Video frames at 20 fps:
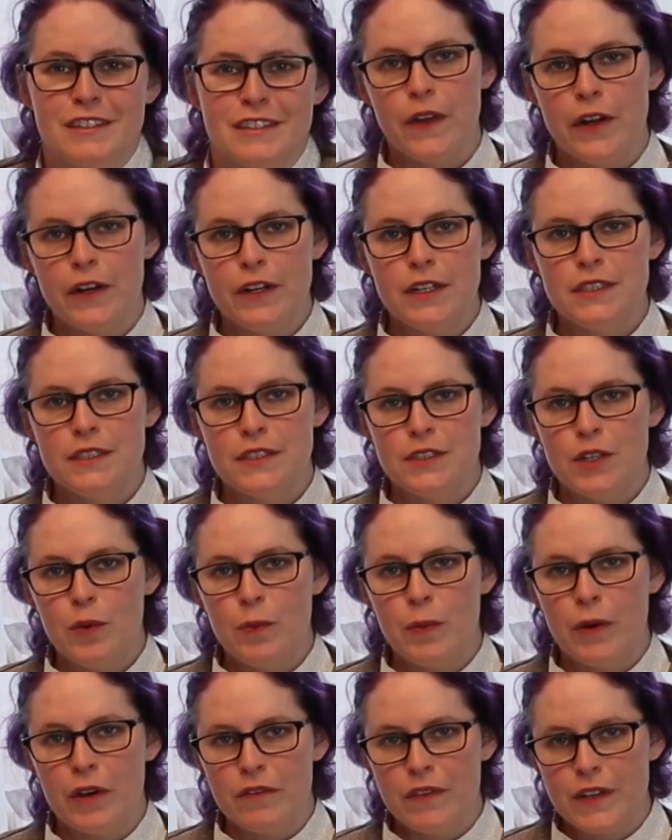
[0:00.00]
There is no
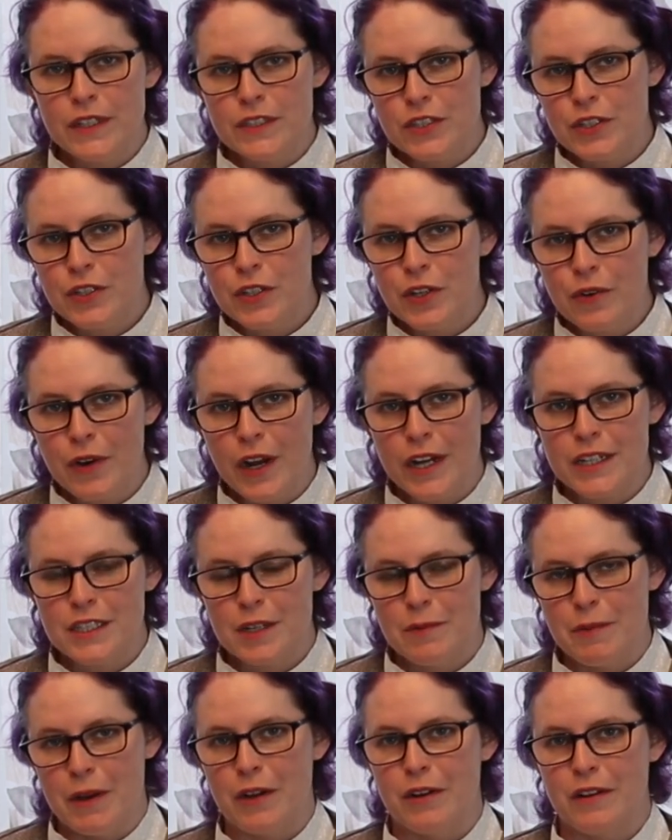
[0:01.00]
perfect or correct
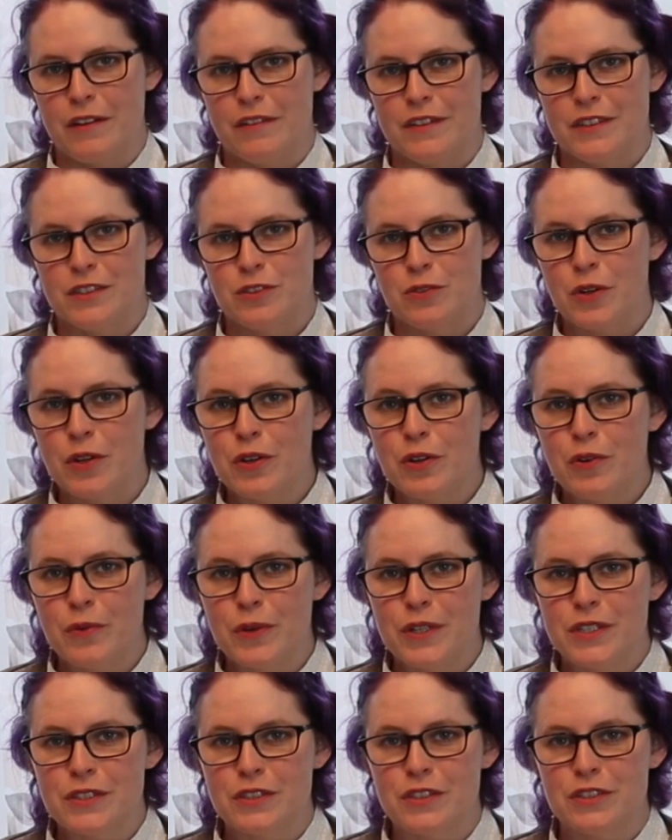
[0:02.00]
amount of historical
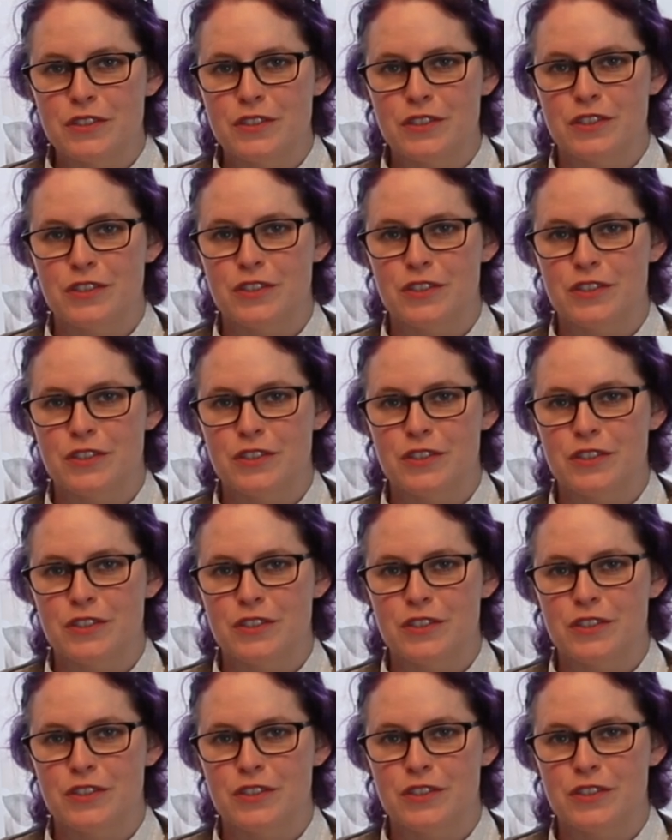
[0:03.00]
research,